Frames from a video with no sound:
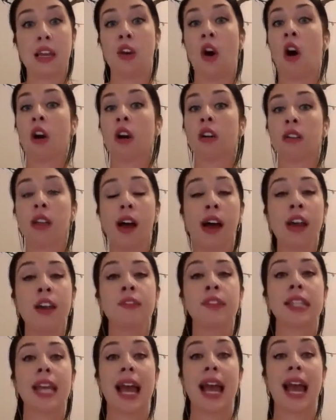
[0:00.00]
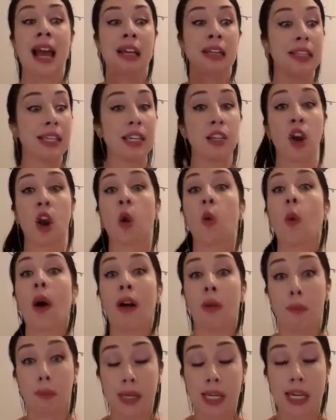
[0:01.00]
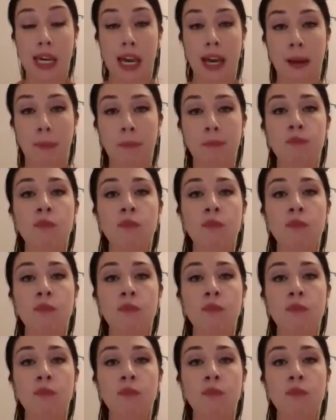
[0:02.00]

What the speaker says: our lives and in our well-being.